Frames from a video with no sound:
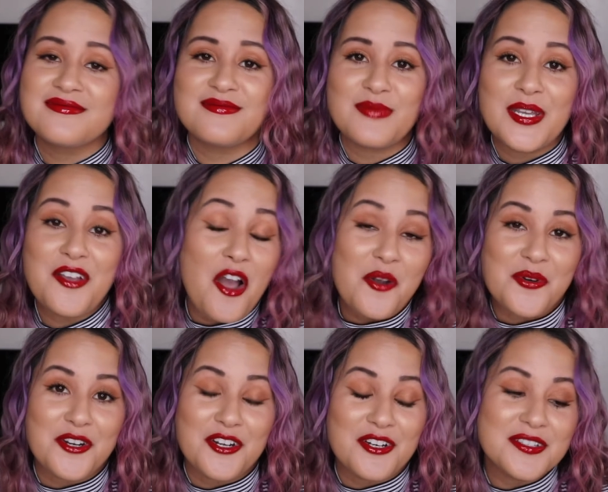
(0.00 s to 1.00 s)
being
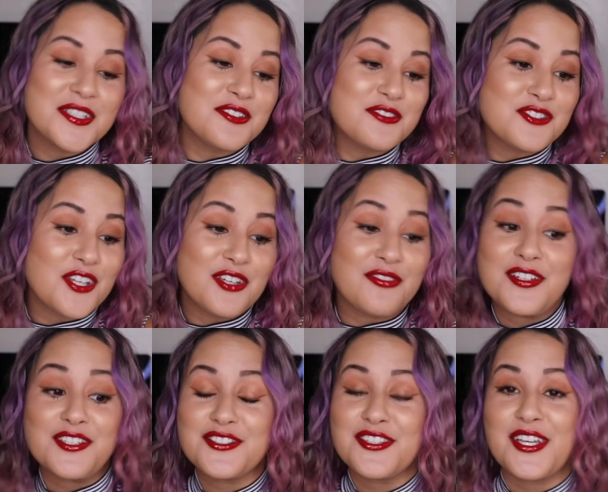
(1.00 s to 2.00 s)
awkward little
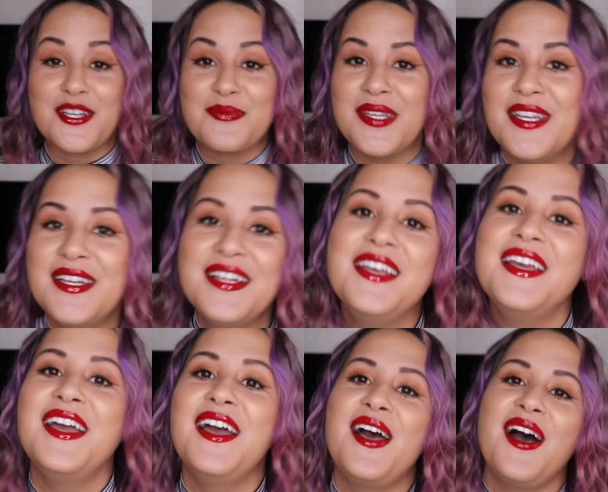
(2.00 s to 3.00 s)
jellyfish like me.
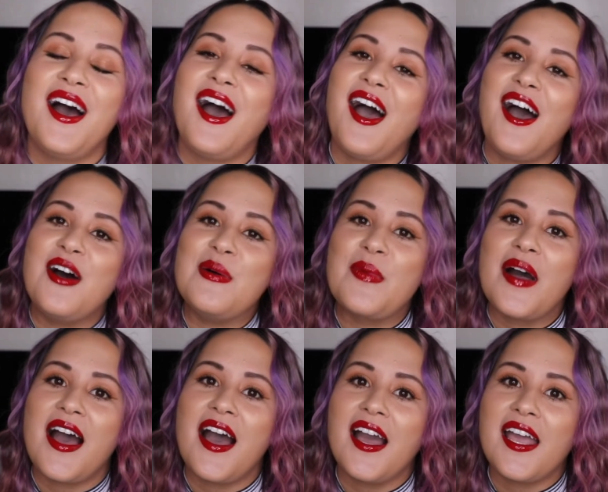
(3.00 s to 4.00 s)

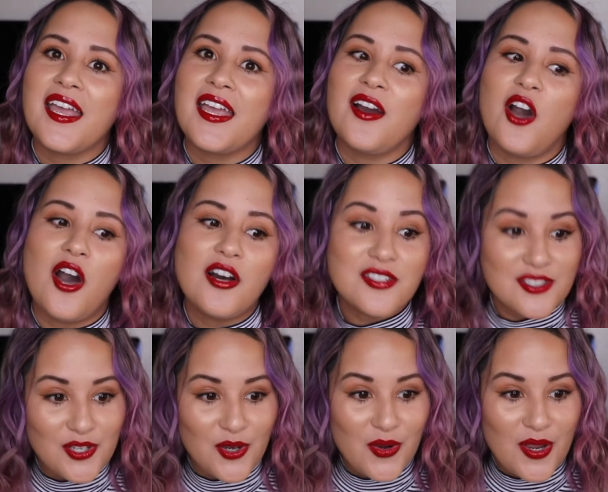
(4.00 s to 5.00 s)
I
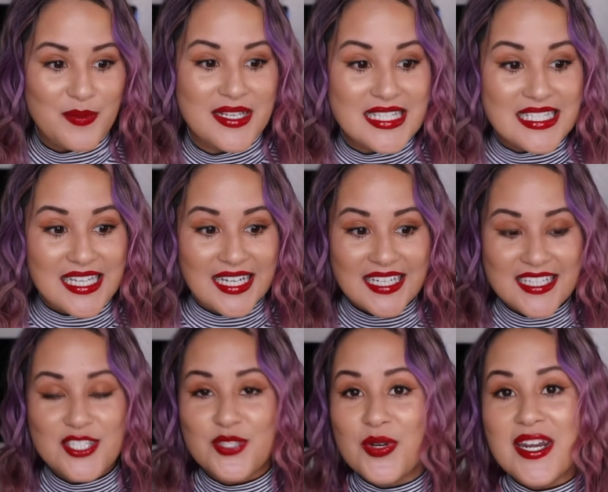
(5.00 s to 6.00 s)
also am excited
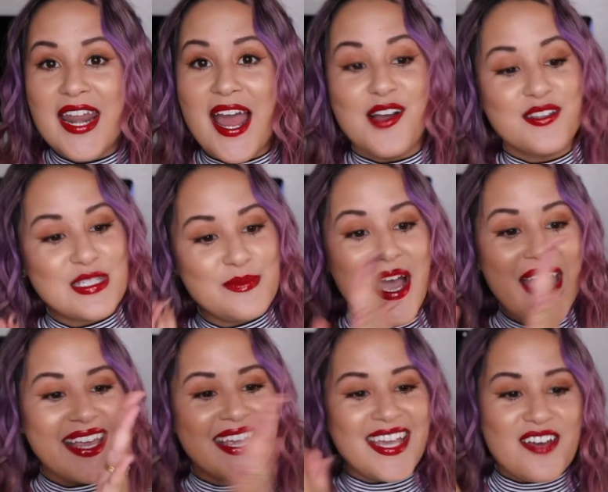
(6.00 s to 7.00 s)
to announce my
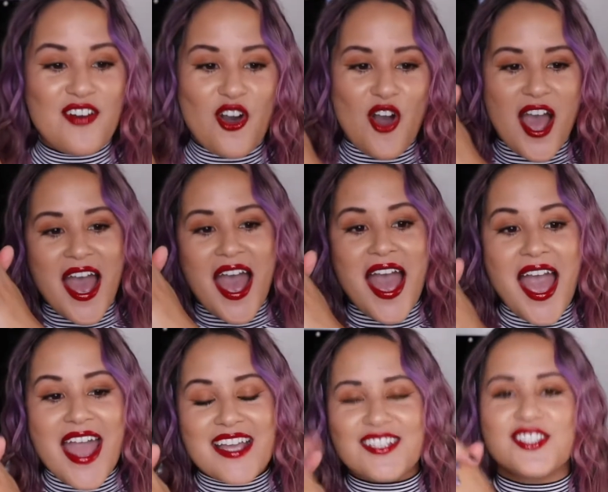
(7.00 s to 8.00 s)

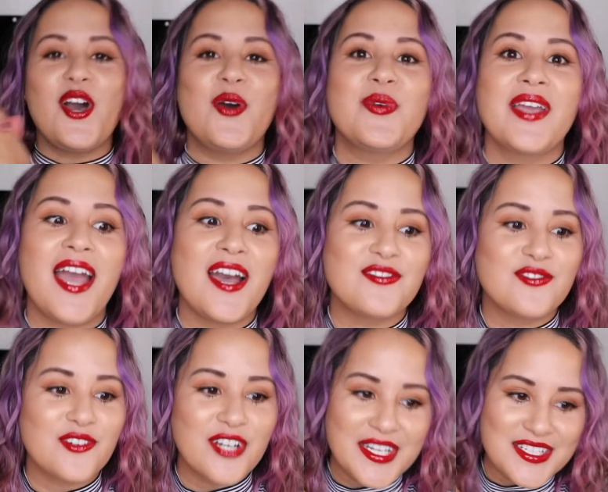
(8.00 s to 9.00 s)
giveaway! So we have
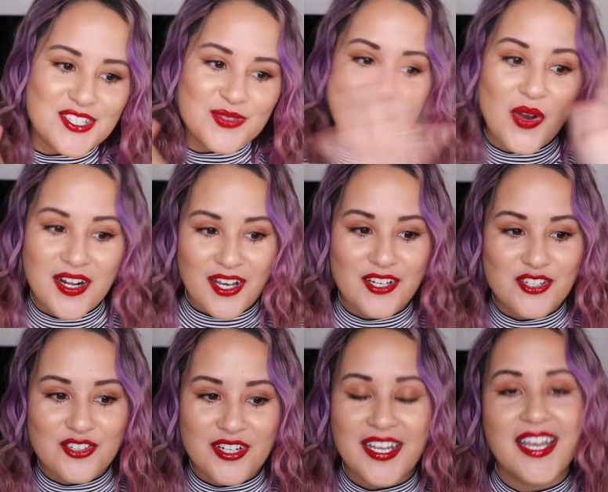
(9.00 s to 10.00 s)
reached
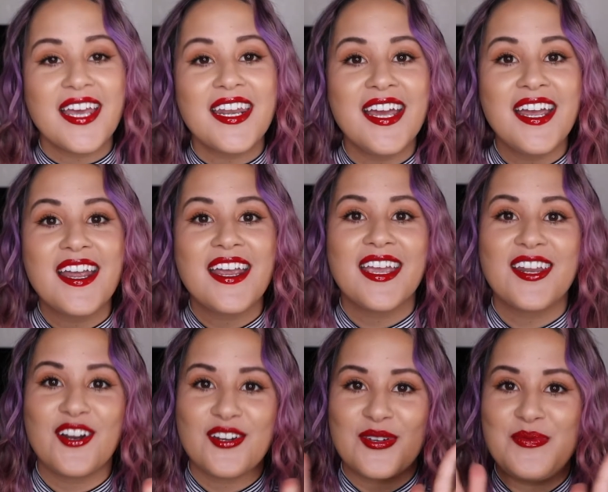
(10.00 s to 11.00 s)
100 in
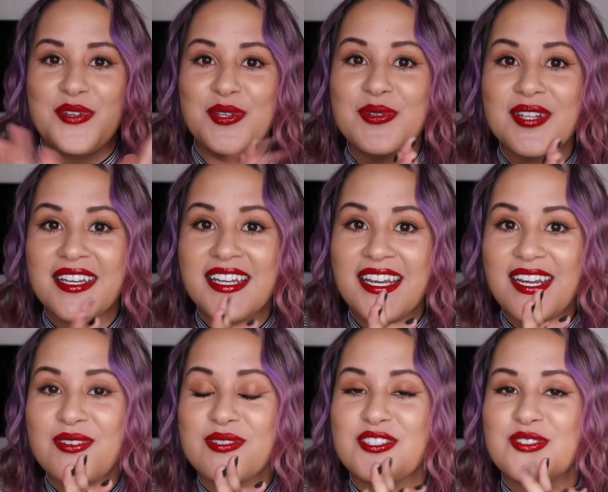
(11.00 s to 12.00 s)
our community,
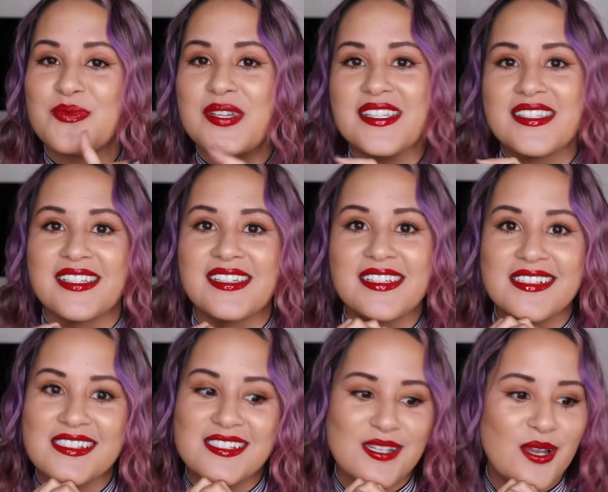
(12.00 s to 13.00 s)
which means it
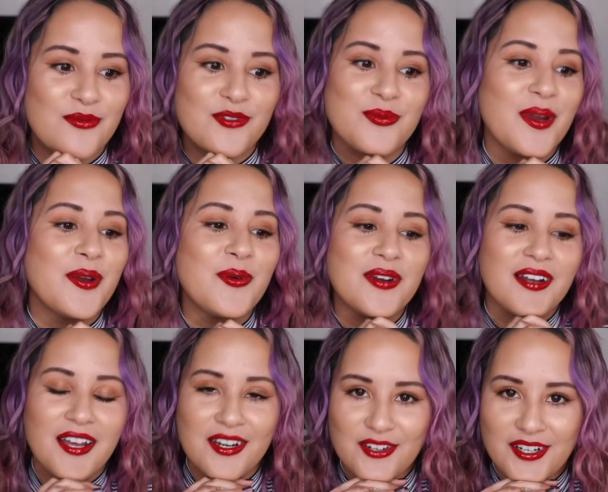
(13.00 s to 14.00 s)
is time for my
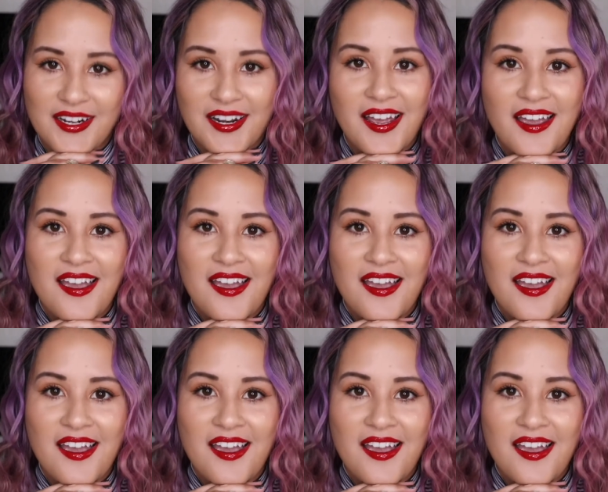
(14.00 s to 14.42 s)
100